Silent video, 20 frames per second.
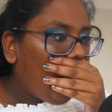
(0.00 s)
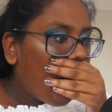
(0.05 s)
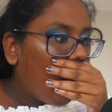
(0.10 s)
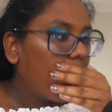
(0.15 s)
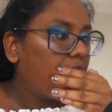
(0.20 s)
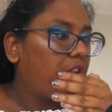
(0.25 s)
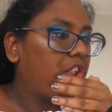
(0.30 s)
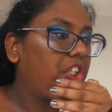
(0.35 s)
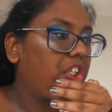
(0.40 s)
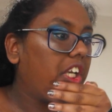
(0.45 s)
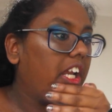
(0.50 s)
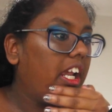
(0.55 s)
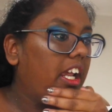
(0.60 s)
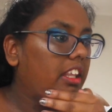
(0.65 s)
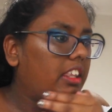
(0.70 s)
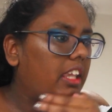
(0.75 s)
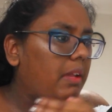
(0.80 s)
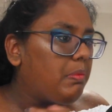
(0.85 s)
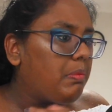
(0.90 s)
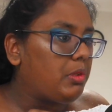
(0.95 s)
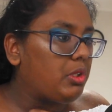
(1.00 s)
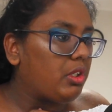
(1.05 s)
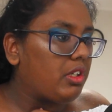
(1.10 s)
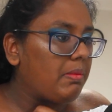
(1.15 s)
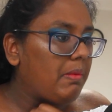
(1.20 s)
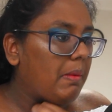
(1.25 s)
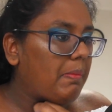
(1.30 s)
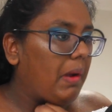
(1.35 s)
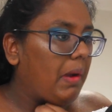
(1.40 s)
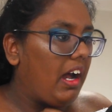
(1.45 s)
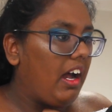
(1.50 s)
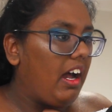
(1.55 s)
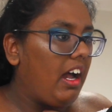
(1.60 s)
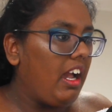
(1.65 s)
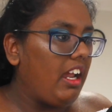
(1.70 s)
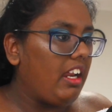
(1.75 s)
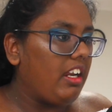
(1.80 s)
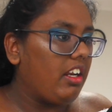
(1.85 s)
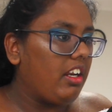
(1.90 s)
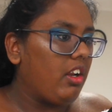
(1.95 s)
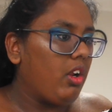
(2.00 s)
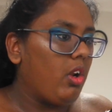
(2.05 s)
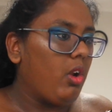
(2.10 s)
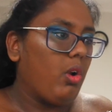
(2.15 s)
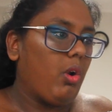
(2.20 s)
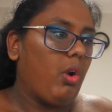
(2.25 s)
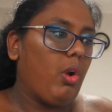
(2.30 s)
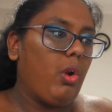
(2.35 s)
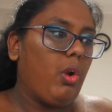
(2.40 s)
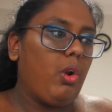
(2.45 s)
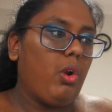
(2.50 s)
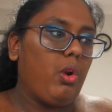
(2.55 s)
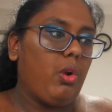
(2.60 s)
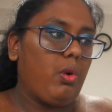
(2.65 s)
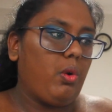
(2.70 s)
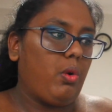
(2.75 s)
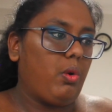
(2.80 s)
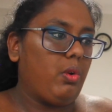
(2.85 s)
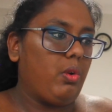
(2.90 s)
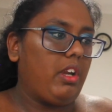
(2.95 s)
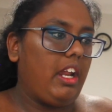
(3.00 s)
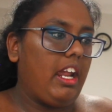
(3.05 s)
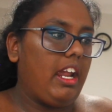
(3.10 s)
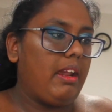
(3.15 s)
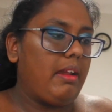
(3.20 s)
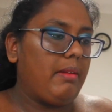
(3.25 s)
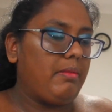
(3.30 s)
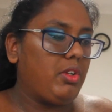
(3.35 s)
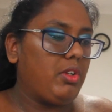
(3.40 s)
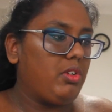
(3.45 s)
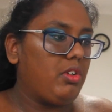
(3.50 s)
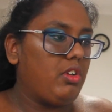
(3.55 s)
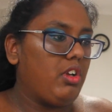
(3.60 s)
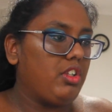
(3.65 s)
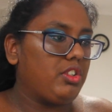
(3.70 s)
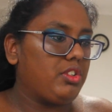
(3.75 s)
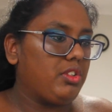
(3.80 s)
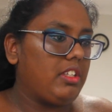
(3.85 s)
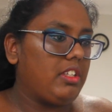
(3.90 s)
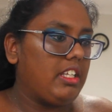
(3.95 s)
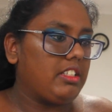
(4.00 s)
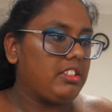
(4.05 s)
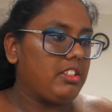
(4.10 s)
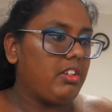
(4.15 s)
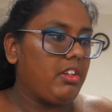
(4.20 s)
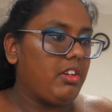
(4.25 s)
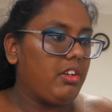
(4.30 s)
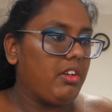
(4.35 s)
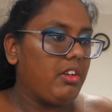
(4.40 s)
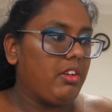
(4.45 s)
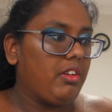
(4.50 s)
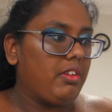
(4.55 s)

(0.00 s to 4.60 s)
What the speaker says: Oh shit, they took him apart? Oh damn, you do not do that to her.